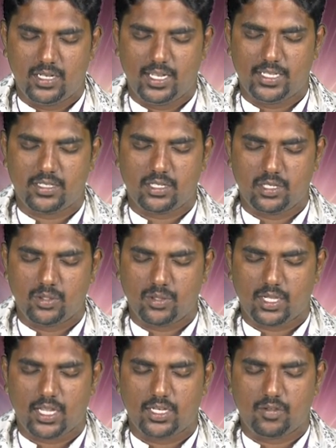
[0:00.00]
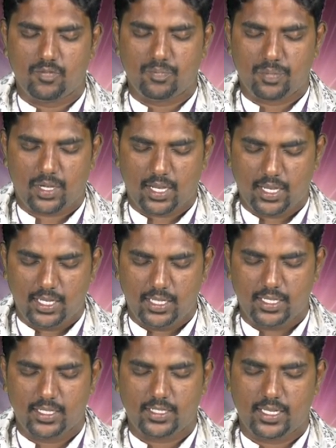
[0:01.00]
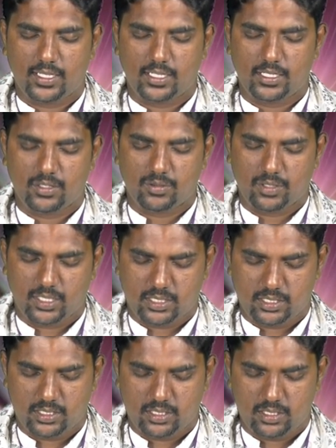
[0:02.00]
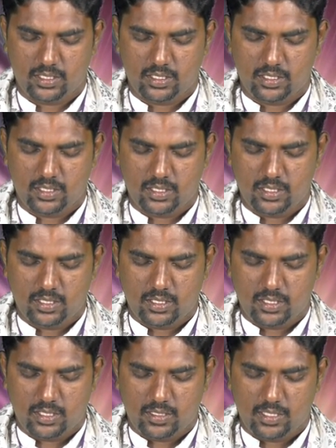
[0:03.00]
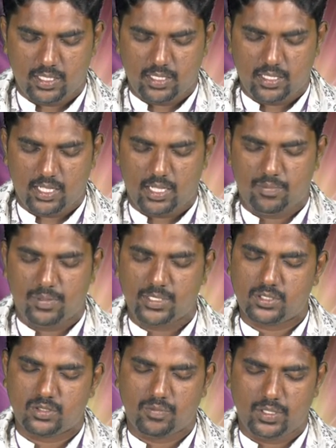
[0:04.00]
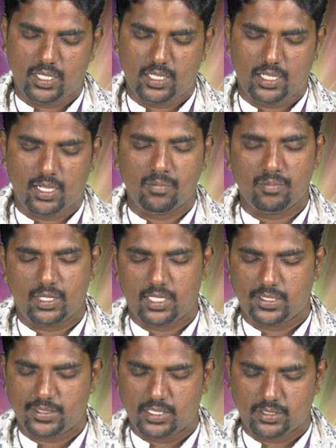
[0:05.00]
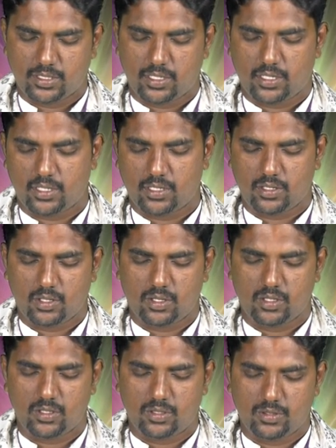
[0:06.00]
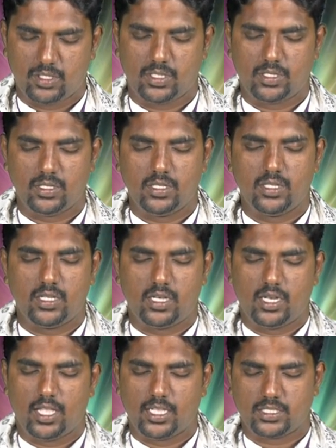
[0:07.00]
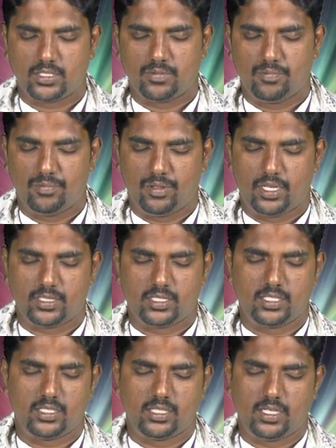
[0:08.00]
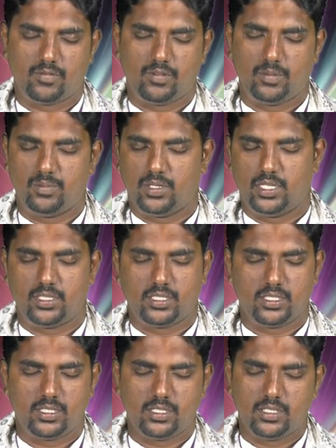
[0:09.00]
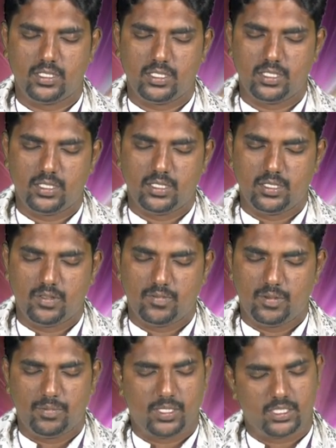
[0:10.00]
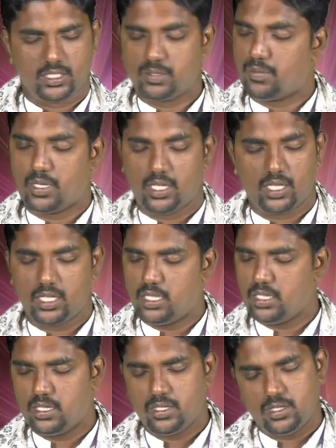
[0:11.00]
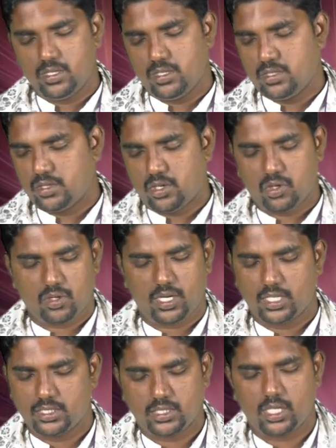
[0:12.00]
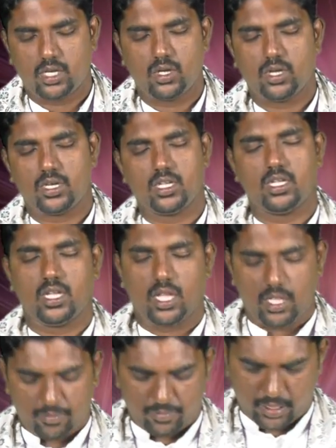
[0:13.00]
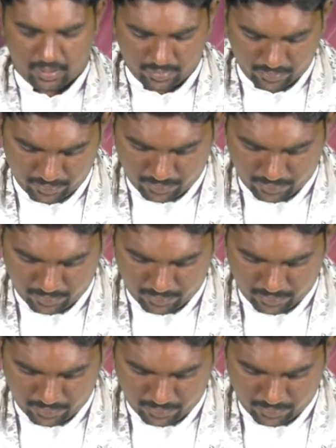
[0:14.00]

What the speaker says: Let no kind of pride get into us. Help us to be humble little children to the last breath that we breathe. We make this prayer through Christ our Lord. Amen.